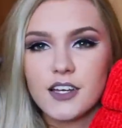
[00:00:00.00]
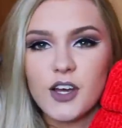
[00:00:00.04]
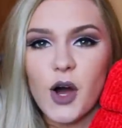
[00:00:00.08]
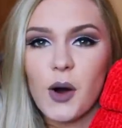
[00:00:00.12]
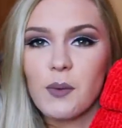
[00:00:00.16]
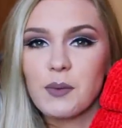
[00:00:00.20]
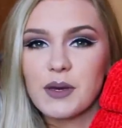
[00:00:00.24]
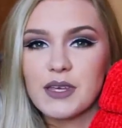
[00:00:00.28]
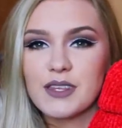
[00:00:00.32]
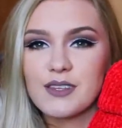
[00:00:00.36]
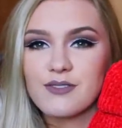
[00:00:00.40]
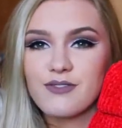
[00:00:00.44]

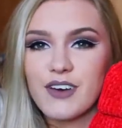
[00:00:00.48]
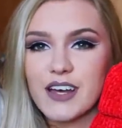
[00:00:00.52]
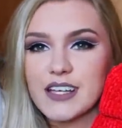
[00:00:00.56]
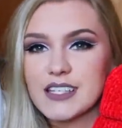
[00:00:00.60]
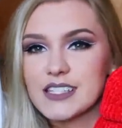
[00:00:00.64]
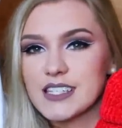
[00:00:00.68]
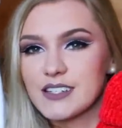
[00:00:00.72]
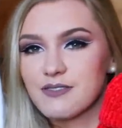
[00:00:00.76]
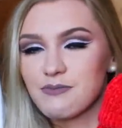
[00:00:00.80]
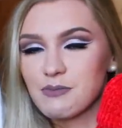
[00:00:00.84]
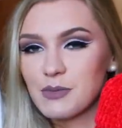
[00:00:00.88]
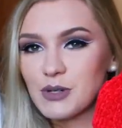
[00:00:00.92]
got me in the
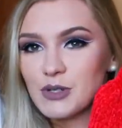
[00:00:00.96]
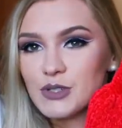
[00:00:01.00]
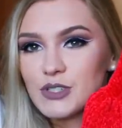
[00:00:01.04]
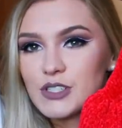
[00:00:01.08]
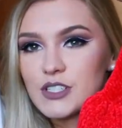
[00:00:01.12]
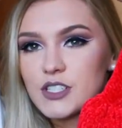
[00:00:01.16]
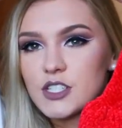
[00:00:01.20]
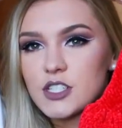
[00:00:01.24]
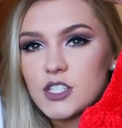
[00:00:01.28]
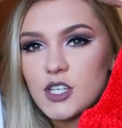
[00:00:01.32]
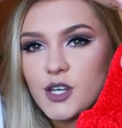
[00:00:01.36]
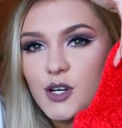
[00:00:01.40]
festive
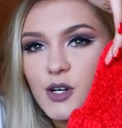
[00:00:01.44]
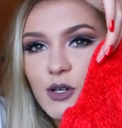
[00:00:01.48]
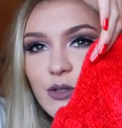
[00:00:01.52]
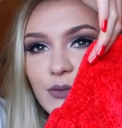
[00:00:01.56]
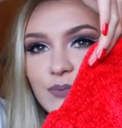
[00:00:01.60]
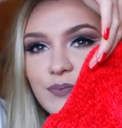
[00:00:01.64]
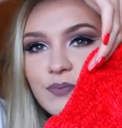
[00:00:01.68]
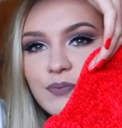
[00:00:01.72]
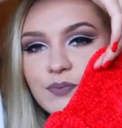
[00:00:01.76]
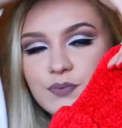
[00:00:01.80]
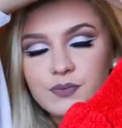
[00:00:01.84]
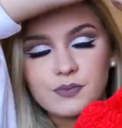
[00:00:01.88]
mood.
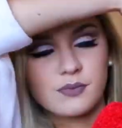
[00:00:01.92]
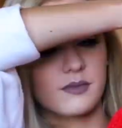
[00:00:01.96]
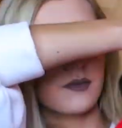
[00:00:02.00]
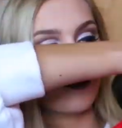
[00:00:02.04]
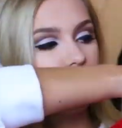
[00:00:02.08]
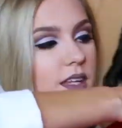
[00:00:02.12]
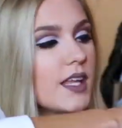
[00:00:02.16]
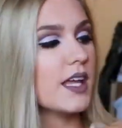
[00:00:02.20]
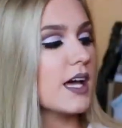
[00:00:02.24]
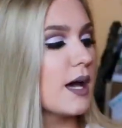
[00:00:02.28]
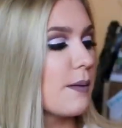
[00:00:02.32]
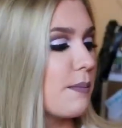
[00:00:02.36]
So
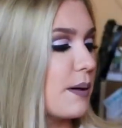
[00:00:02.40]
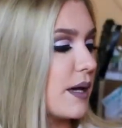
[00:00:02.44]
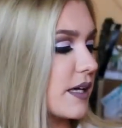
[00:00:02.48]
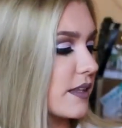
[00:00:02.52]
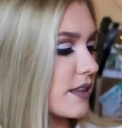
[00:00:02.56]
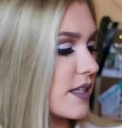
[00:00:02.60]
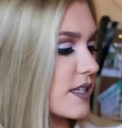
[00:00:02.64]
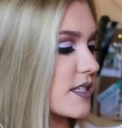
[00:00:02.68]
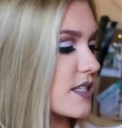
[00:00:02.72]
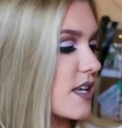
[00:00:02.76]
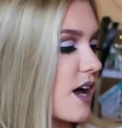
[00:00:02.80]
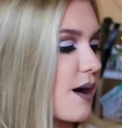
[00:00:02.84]
I
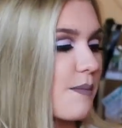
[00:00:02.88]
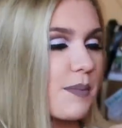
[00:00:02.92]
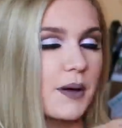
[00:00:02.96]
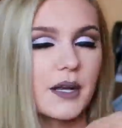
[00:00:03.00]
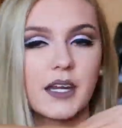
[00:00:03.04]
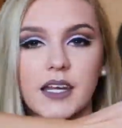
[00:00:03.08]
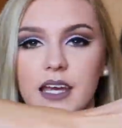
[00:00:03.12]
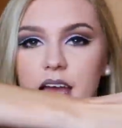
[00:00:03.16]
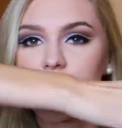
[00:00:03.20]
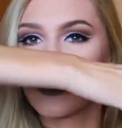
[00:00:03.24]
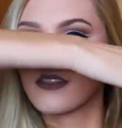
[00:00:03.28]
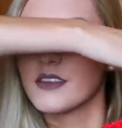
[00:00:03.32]
picked this up,
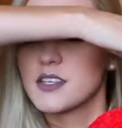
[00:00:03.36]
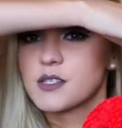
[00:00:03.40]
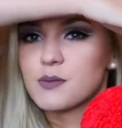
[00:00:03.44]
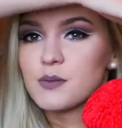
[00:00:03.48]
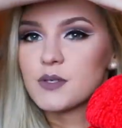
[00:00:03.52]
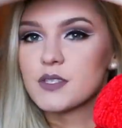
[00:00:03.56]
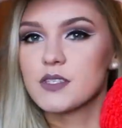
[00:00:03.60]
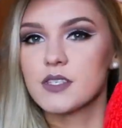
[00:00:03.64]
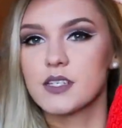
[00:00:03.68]
and again this was